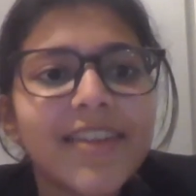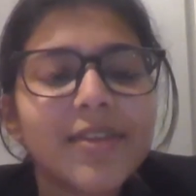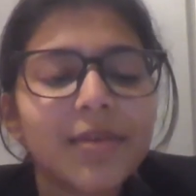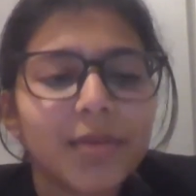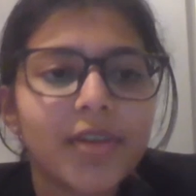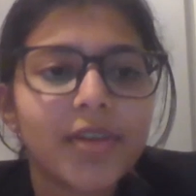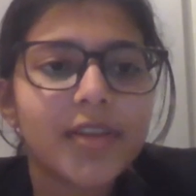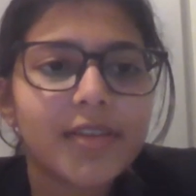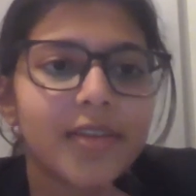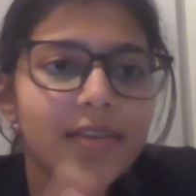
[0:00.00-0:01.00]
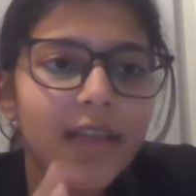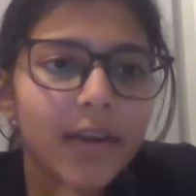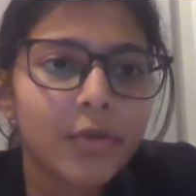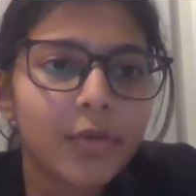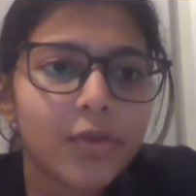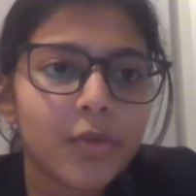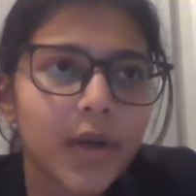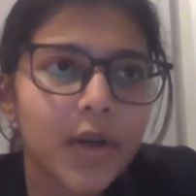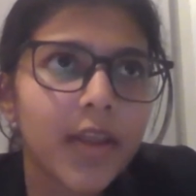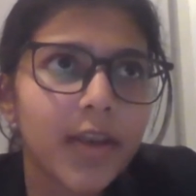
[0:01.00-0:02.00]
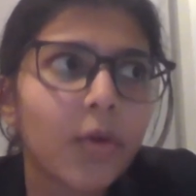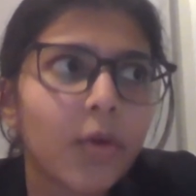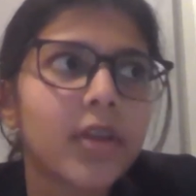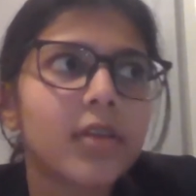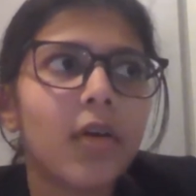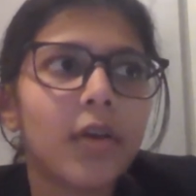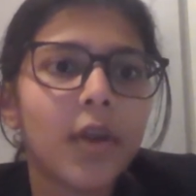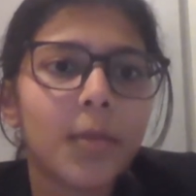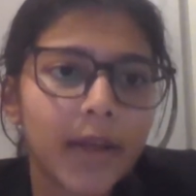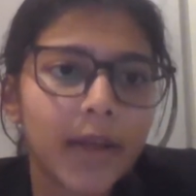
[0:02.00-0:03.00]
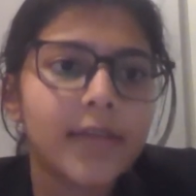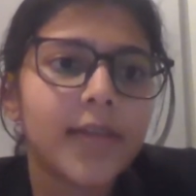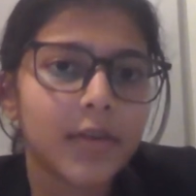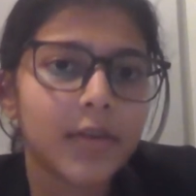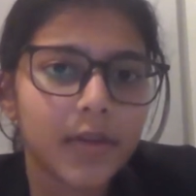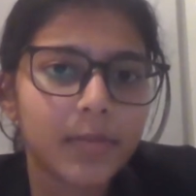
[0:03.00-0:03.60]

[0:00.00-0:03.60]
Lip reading: So it's just that you should really focus on your buddy sessions,